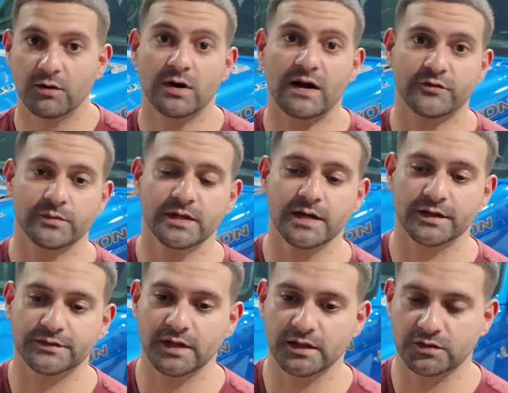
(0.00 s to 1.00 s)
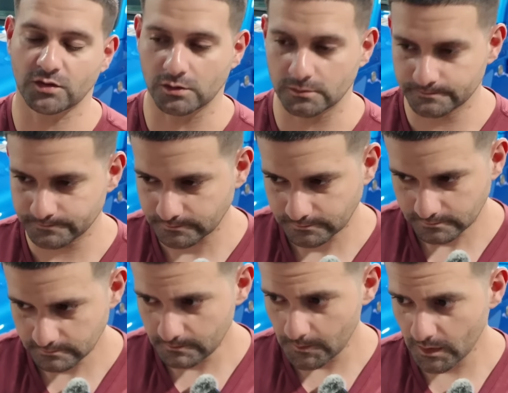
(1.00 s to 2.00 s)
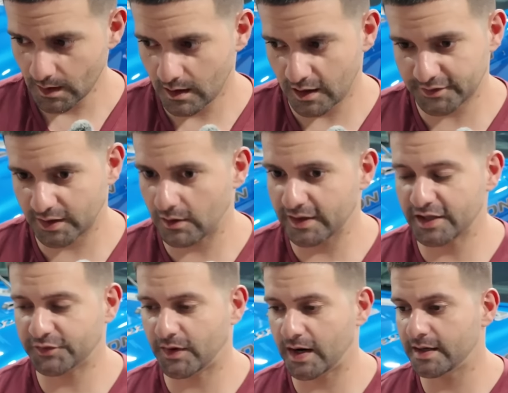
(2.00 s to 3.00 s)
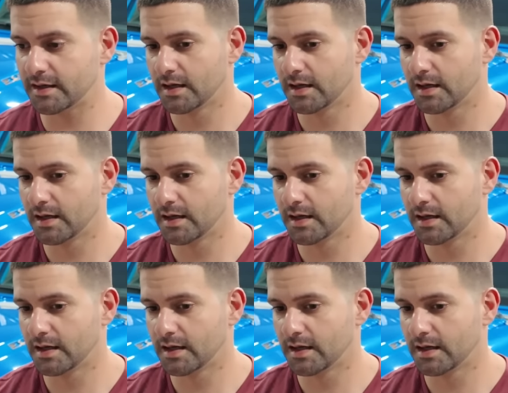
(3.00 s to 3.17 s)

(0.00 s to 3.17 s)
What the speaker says: it would have to be the next day. So I was like, all right, that's fine.